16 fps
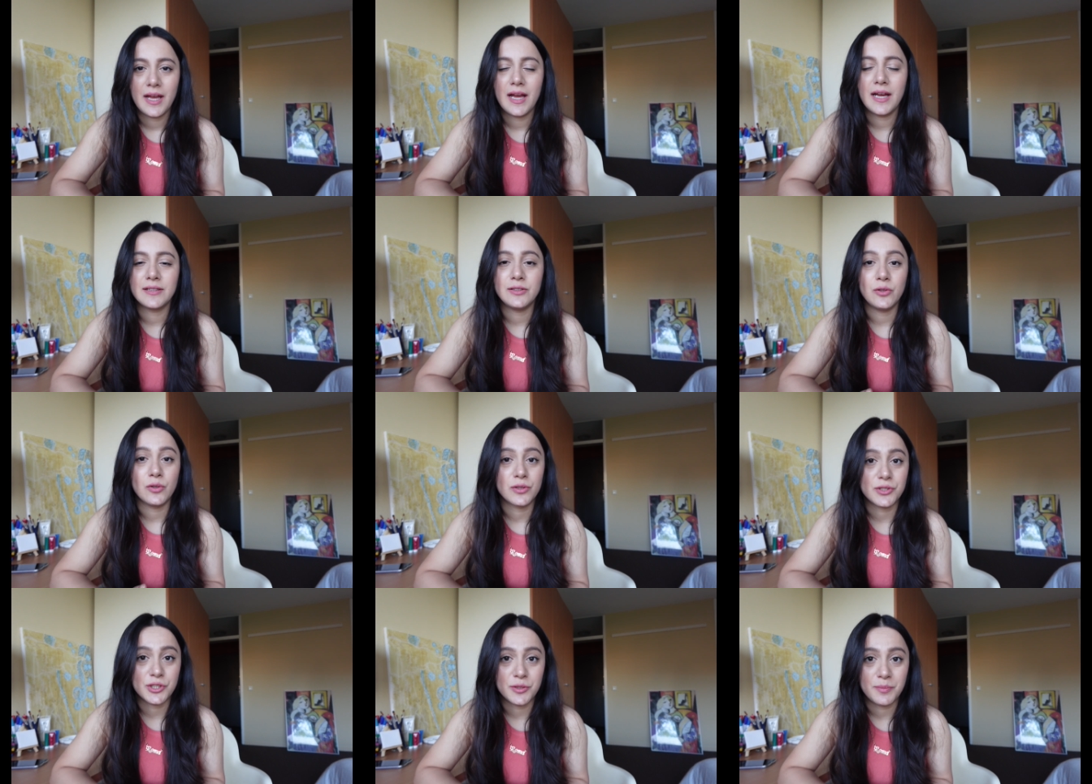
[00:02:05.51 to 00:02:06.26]
add
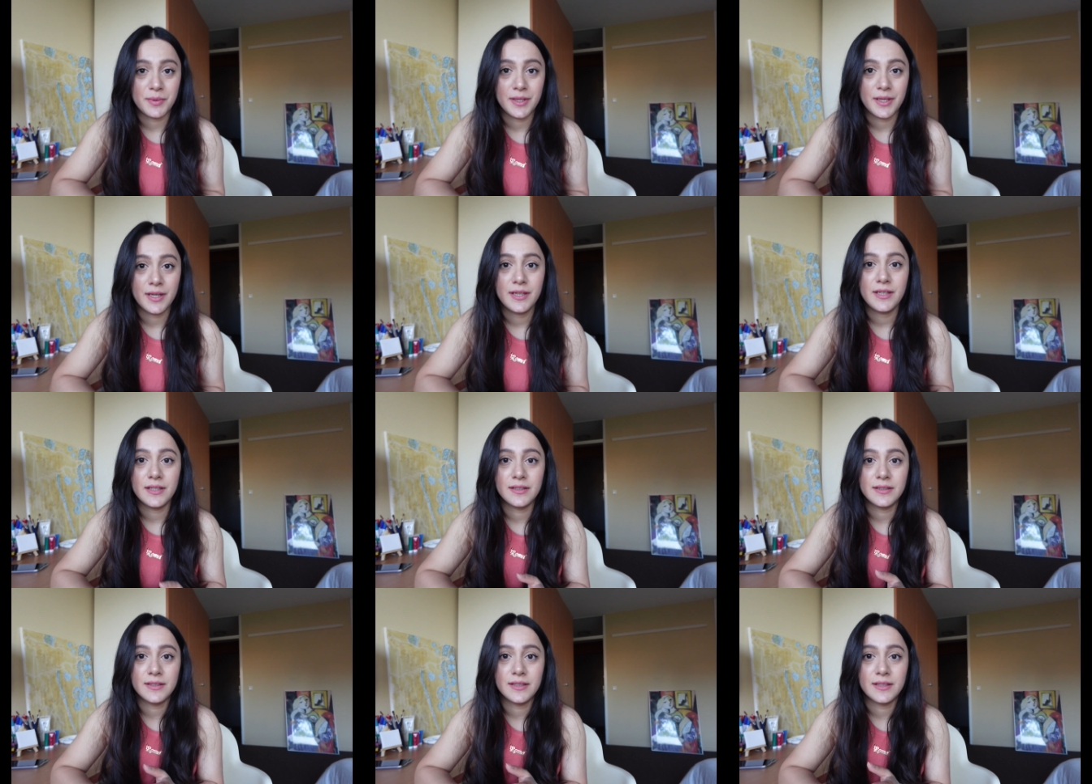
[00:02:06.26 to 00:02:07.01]
your GPA
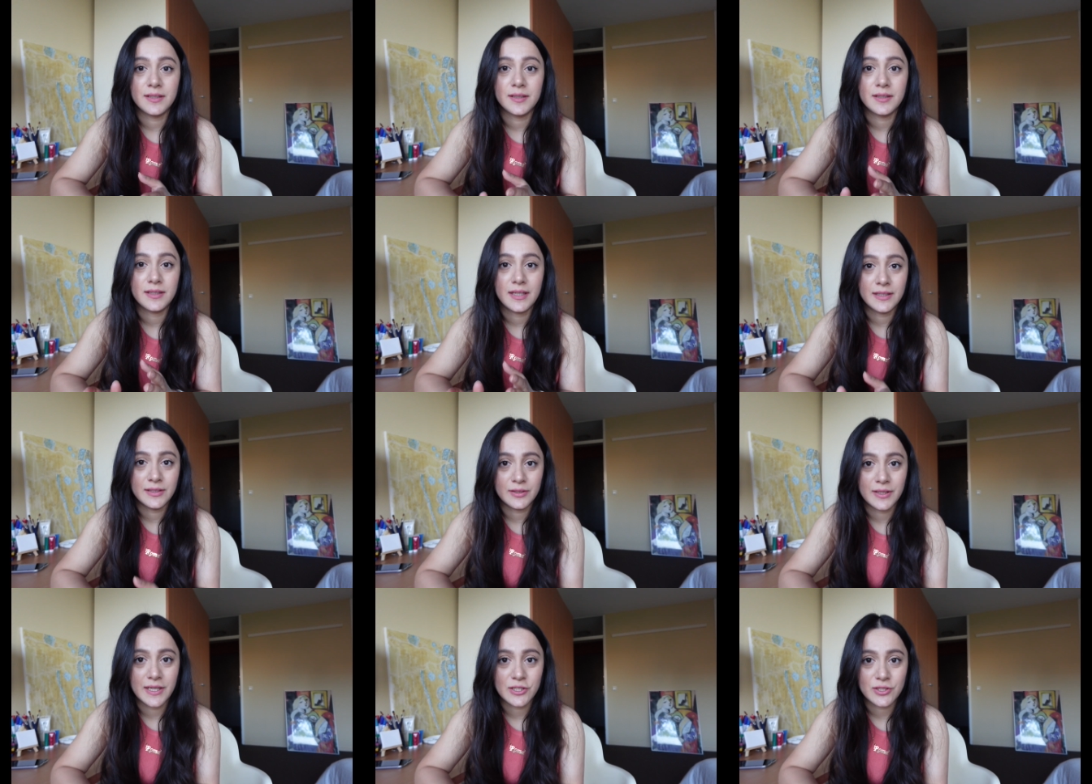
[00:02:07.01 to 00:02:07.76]
in the
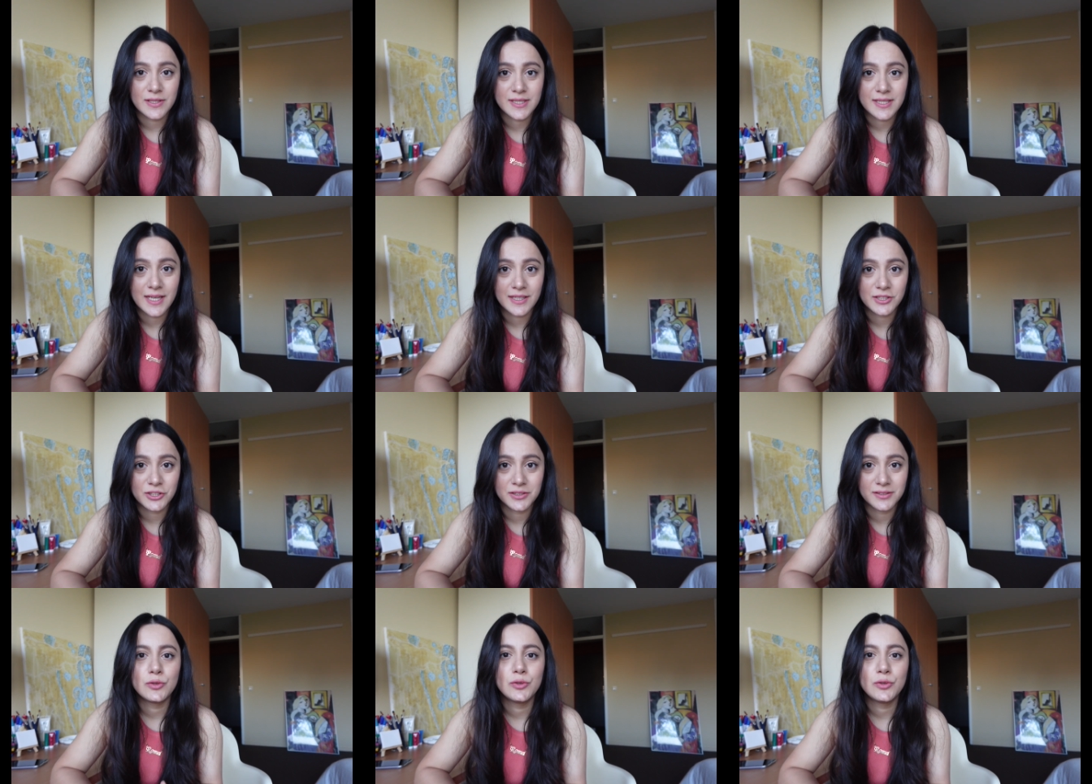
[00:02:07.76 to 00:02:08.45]
education section.